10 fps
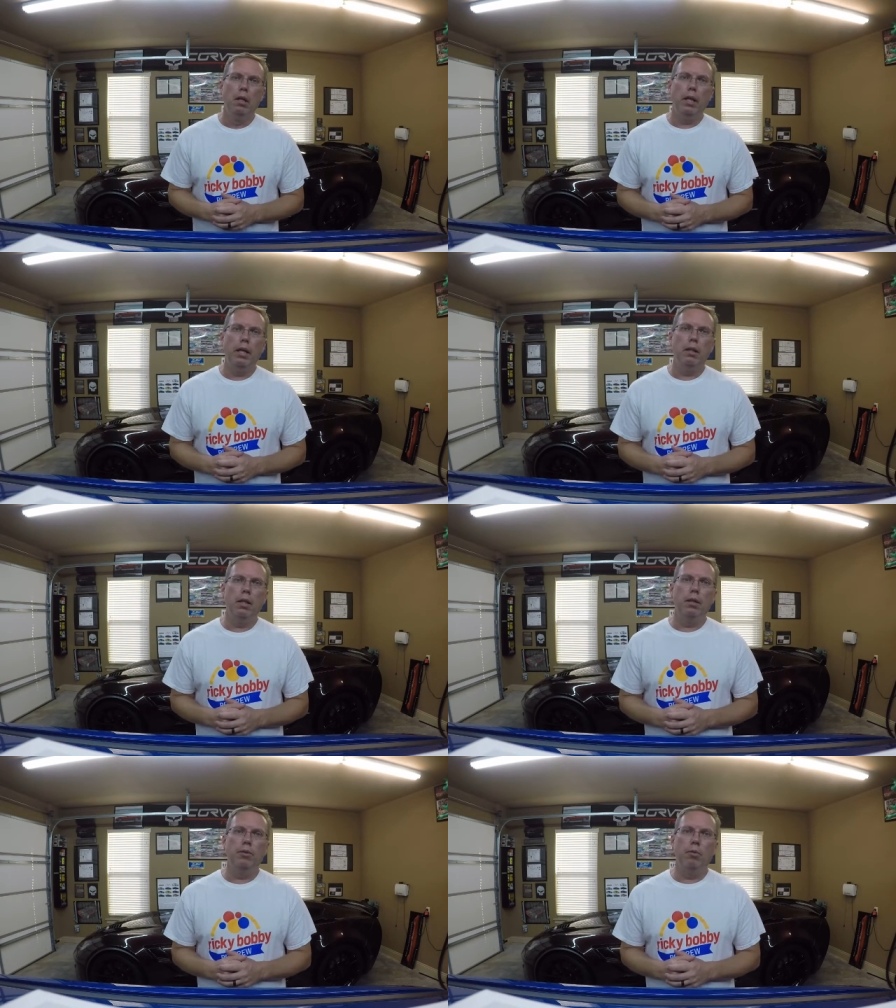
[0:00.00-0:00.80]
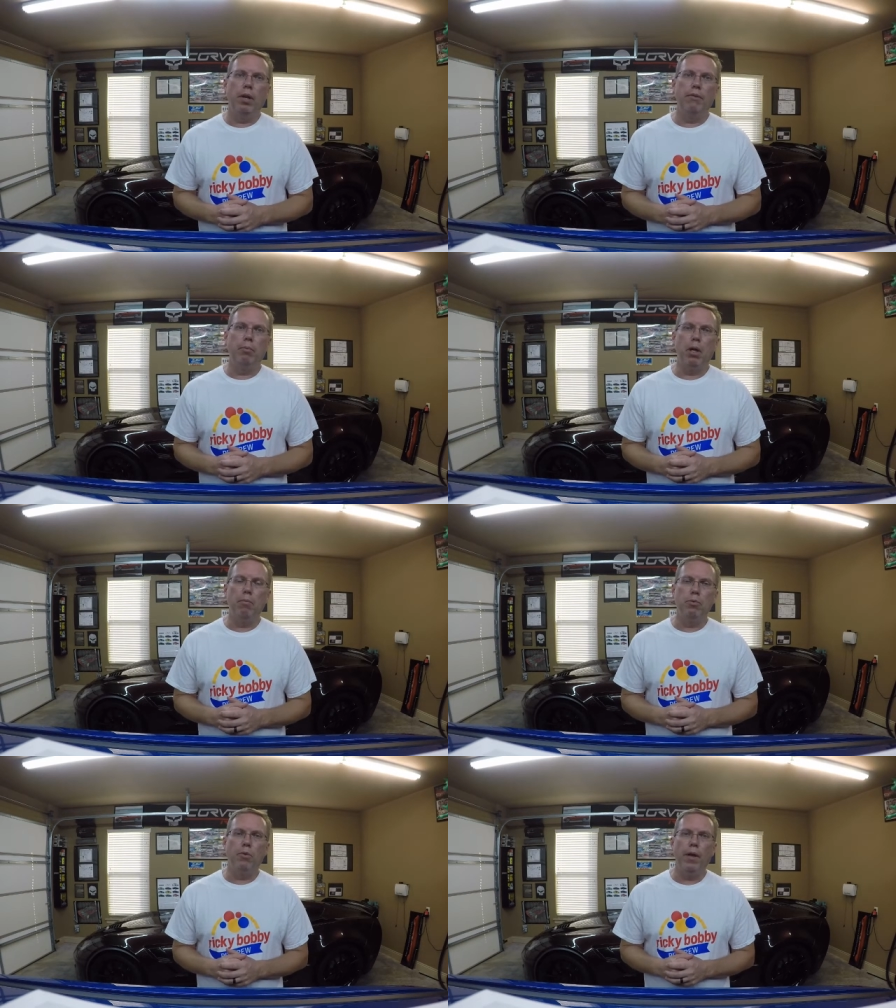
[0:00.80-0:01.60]
and you won't have any
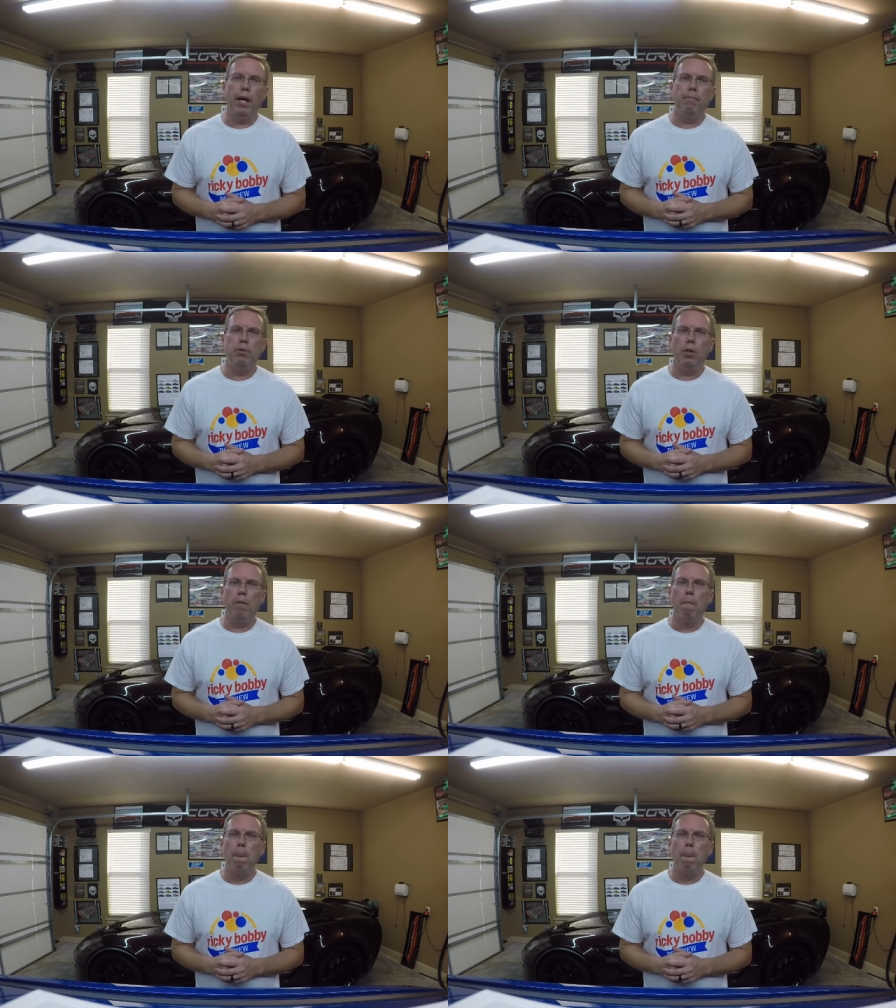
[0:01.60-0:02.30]
problems with that. So,